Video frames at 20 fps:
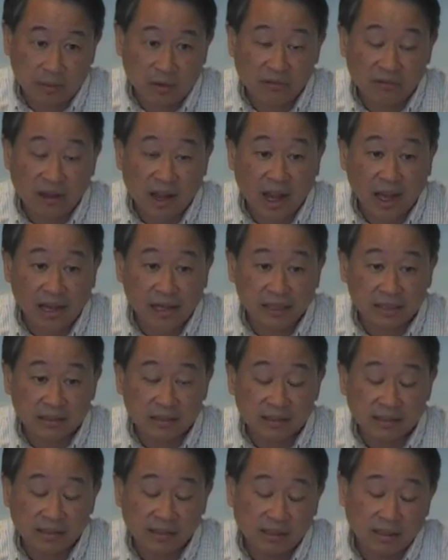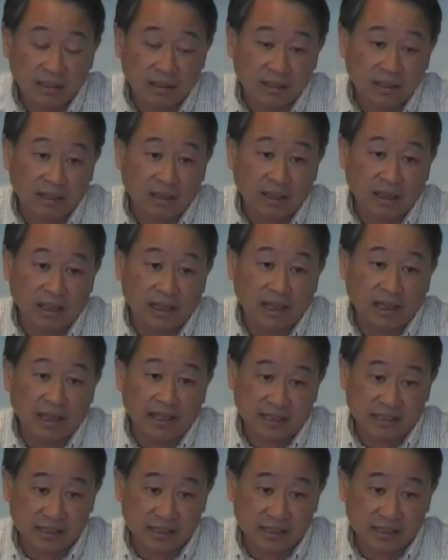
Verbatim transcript: provides uh,